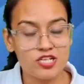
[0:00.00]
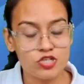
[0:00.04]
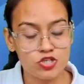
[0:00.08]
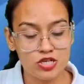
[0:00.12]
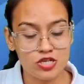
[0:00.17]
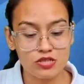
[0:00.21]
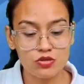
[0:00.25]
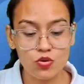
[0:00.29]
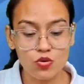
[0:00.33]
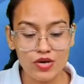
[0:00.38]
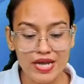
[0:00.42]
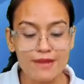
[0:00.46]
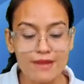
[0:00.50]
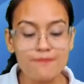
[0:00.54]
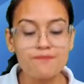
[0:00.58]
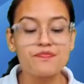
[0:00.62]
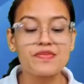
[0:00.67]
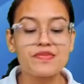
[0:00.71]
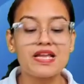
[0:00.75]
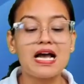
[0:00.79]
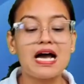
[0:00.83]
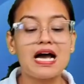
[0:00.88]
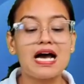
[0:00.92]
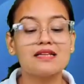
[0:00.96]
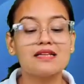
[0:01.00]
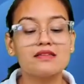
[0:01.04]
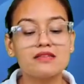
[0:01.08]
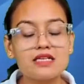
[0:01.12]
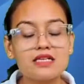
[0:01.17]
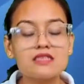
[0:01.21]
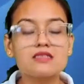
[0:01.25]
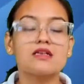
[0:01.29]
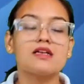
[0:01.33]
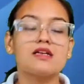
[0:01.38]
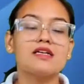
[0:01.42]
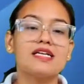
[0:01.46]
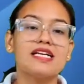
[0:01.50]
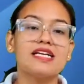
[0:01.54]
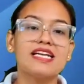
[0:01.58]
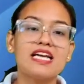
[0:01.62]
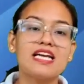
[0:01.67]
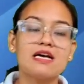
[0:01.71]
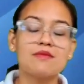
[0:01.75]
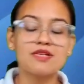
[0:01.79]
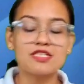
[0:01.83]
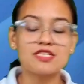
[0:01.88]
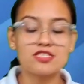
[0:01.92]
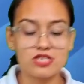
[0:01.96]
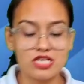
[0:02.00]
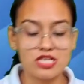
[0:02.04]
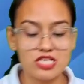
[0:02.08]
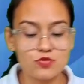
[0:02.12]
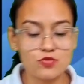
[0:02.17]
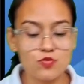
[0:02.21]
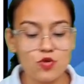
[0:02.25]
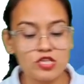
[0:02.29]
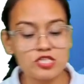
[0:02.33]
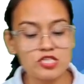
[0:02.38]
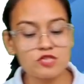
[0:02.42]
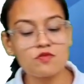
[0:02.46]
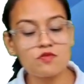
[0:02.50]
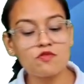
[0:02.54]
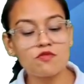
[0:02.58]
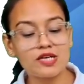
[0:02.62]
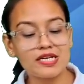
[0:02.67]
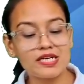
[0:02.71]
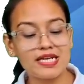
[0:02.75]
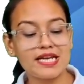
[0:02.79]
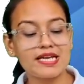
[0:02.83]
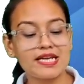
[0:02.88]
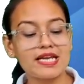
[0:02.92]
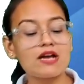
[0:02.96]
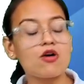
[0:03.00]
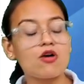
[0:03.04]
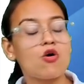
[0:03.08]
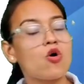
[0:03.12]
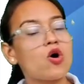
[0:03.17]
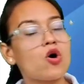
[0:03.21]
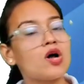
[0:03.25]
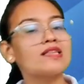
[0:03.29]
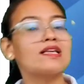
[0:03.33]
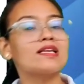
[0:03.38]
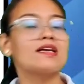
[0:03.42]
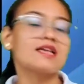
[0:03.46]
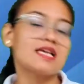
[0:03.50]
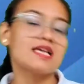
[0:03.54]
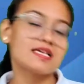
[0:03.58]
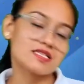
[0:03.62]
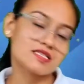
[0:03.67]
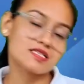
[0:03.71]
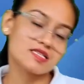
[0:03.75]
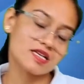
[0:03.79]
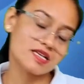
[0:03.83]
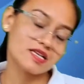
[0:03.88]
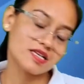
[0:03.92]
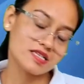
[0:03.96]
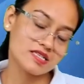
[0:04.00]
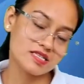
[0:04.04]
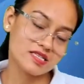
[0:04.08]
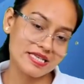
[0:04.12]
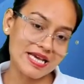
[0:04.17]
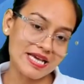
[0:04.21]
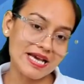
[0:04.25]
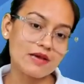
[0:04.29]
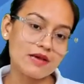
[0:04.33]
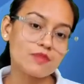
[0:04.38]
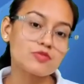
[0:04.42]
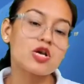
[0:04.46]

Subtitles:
Okay, and this DM is responsible for taking all the necessary steps